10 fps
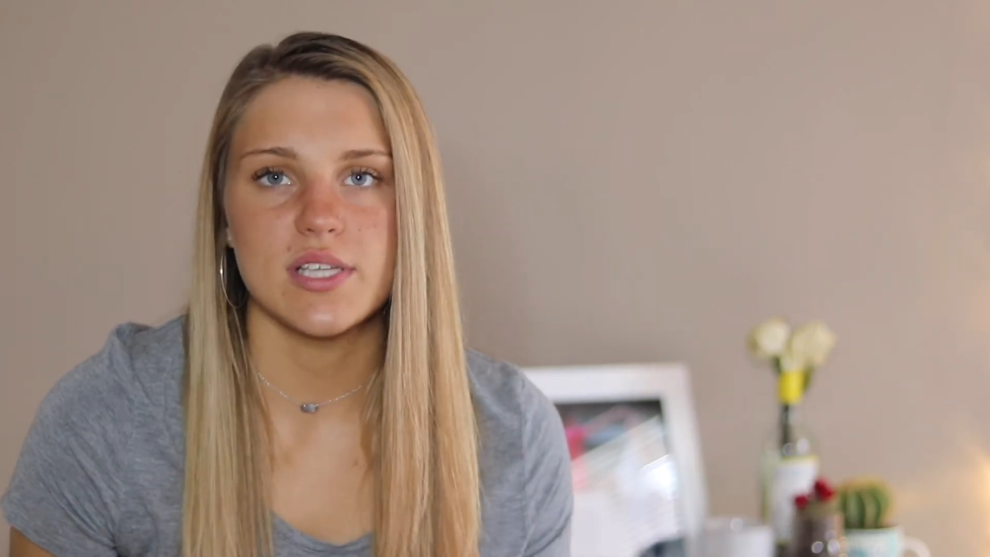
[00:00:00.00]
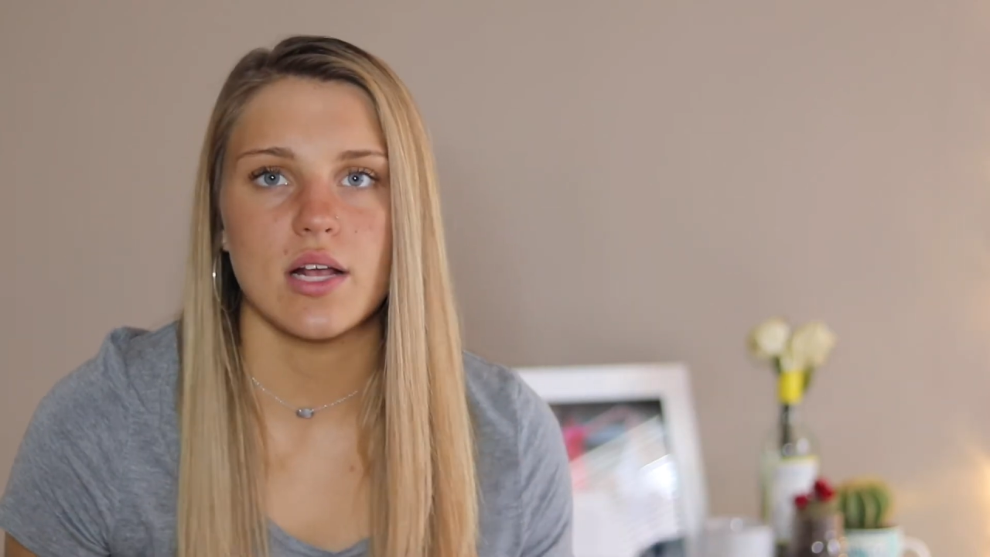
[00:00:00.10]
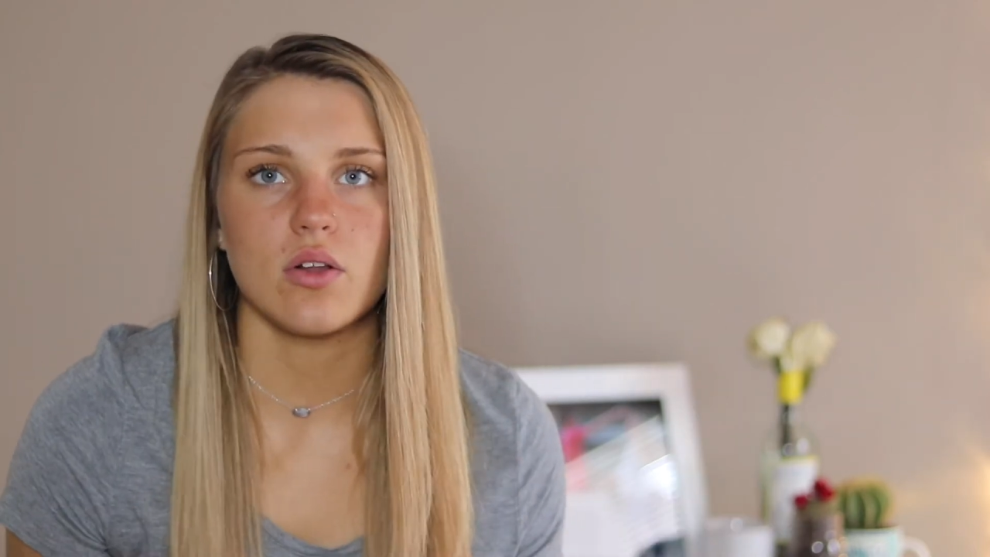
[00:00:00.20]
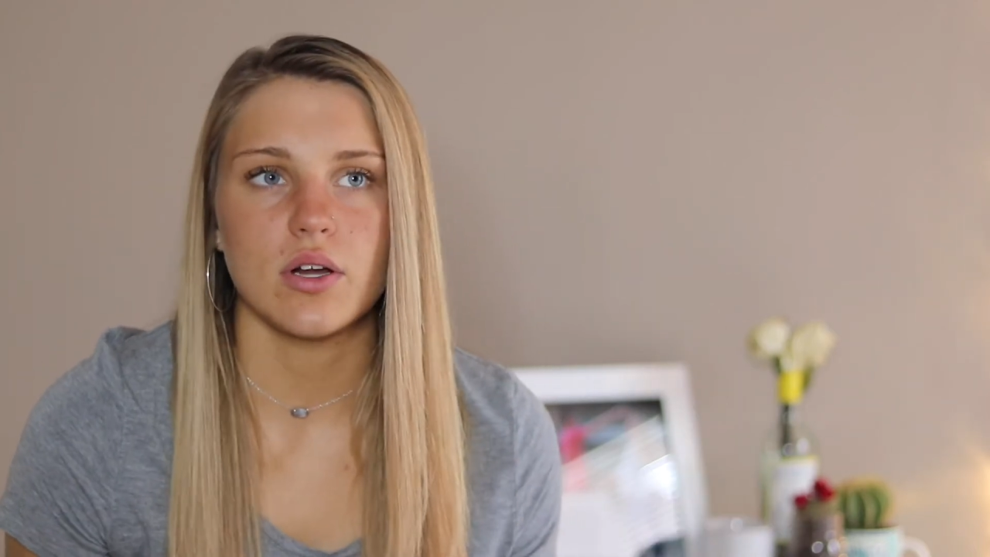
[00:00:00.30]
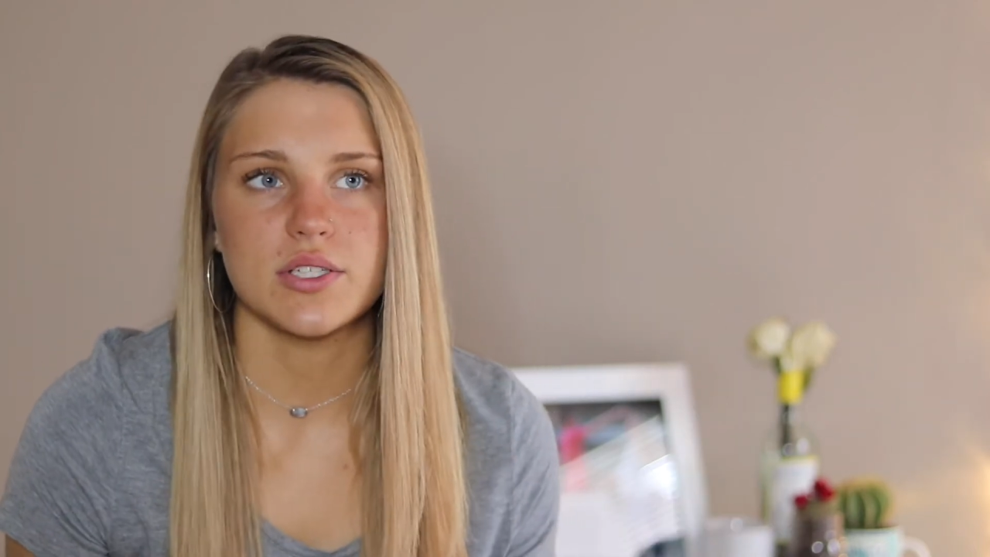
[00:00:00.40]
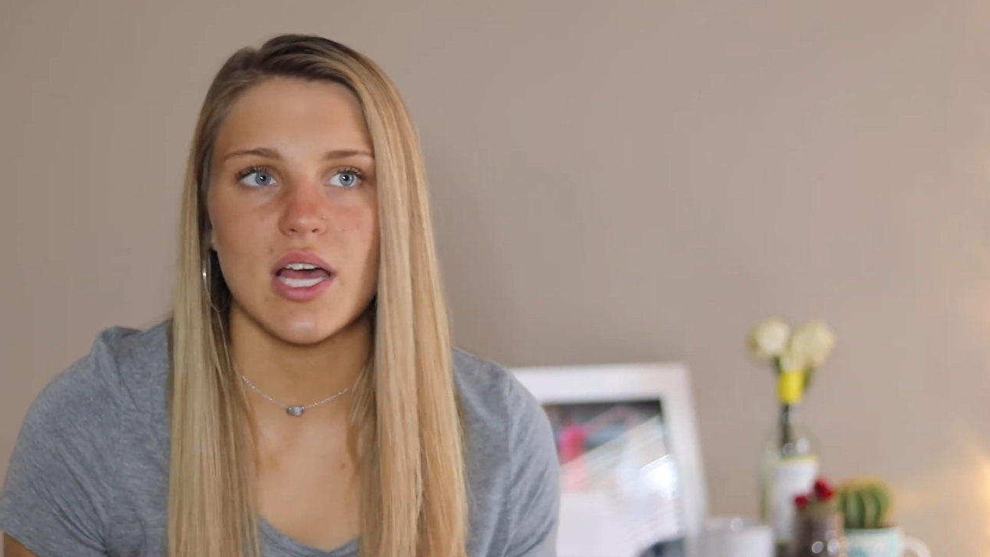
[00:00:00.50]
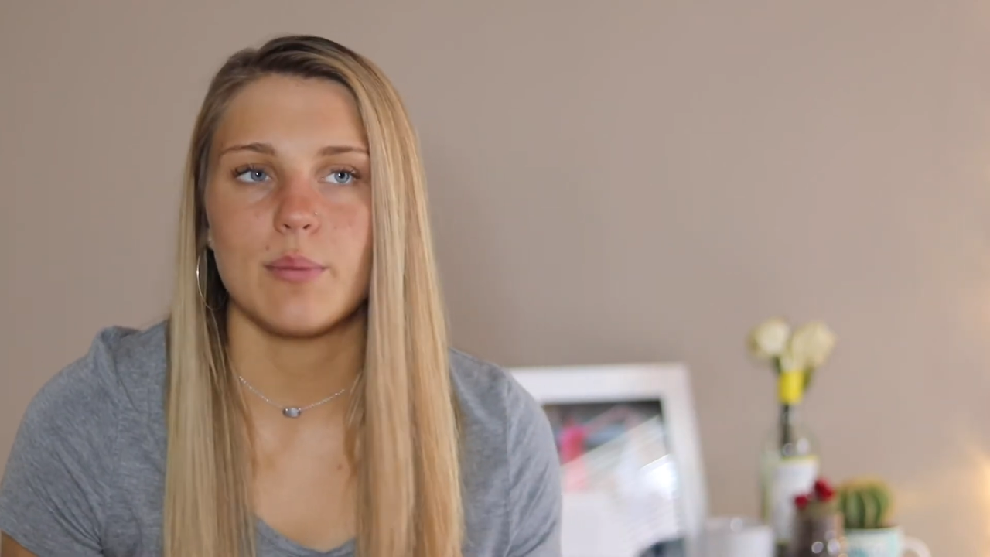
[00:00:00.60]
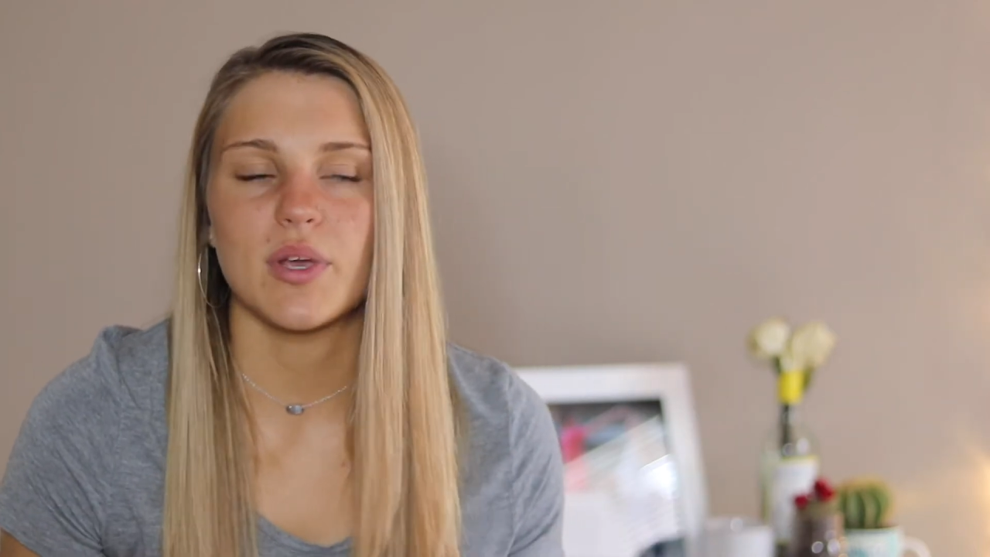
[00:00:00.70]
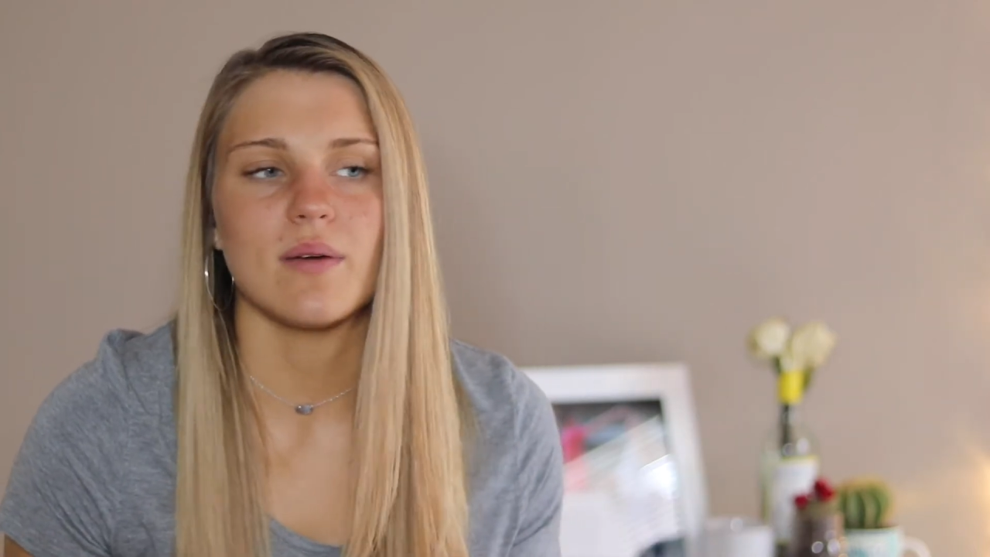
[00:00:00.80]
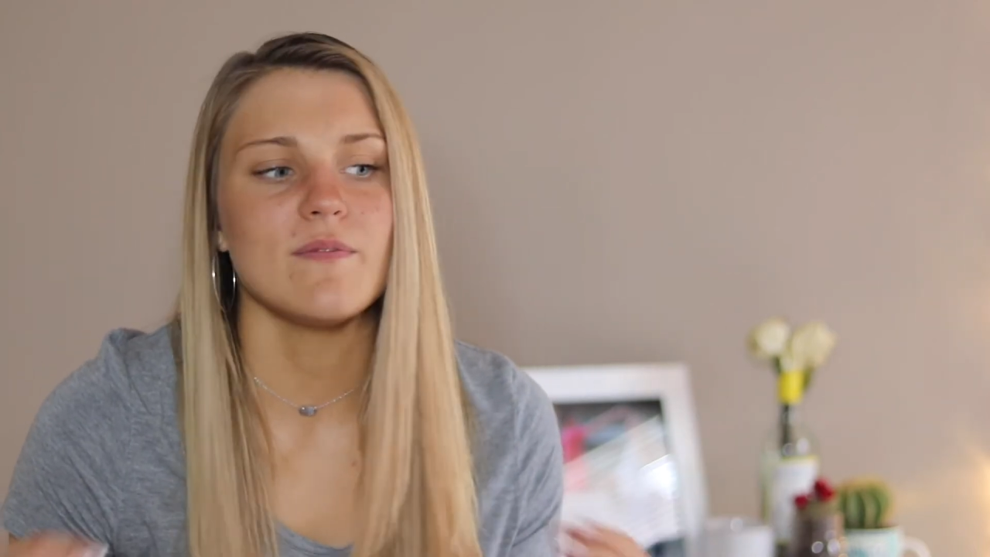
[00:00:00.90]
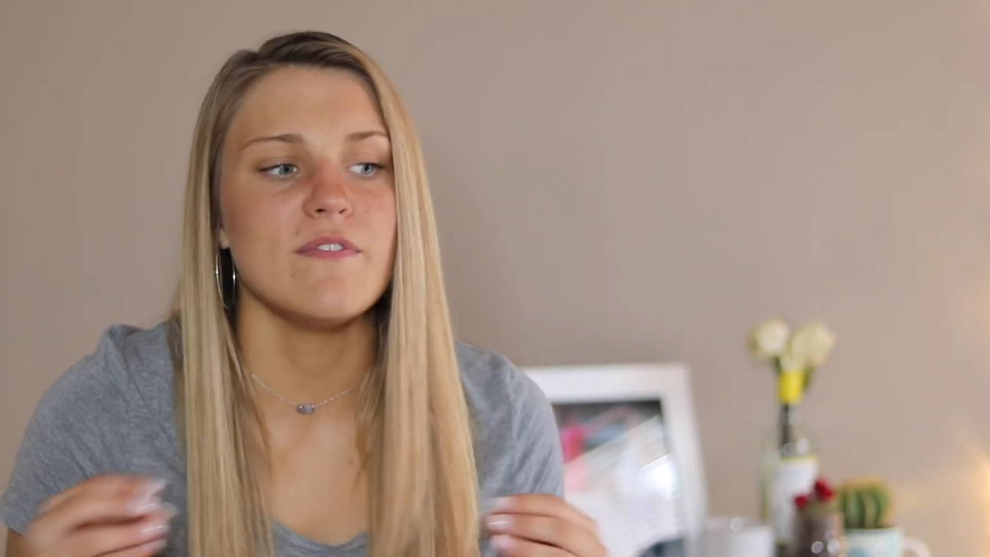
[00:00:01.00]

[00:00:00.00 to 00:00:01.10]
take a long time become